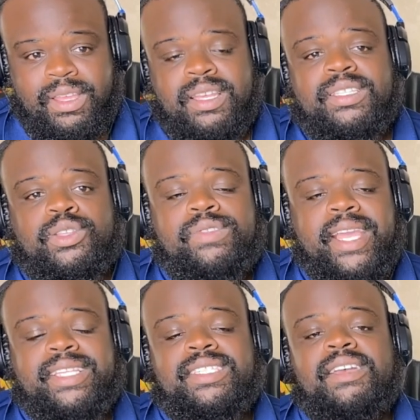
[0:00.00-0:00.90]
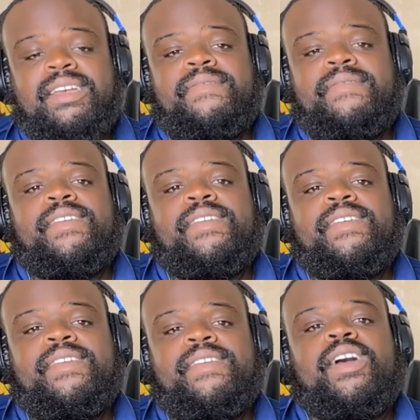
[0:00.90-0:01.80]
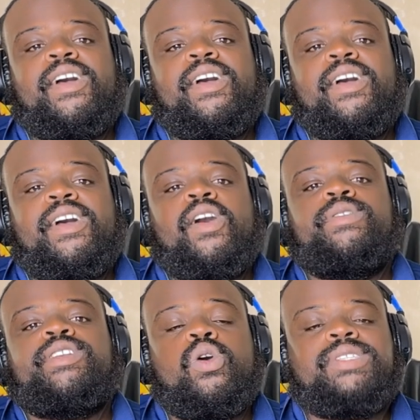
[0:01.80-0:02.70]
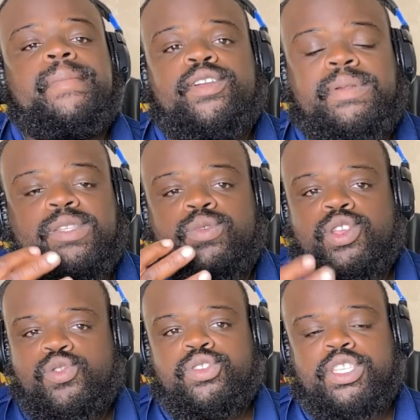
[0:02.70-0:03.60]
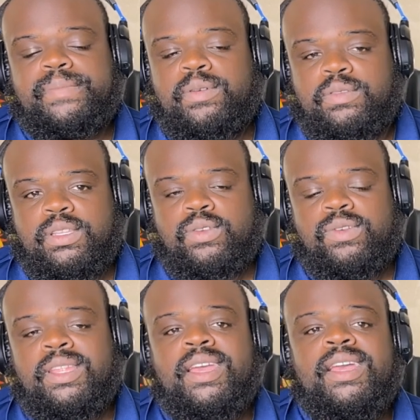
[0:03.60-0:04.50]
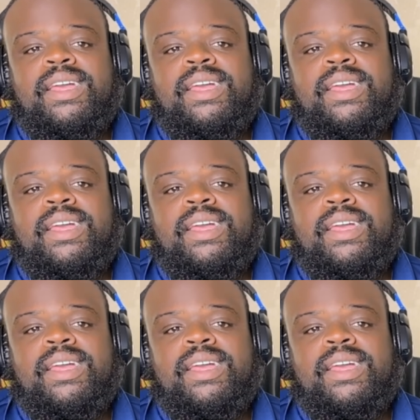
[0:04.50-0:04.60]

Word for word: Do that stuff on your own time in your own place where you're supposed to do it.